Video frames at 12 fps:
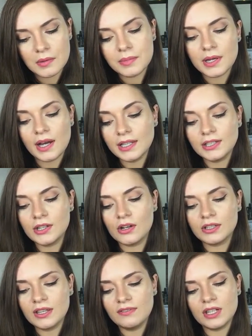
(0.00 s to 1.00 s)
But I don't know,
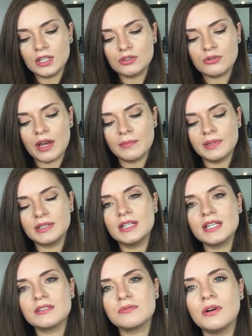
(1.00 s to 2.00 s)
I'll give it a try. But
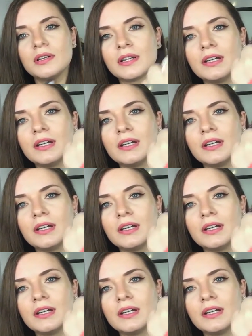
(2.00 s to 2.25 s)
this one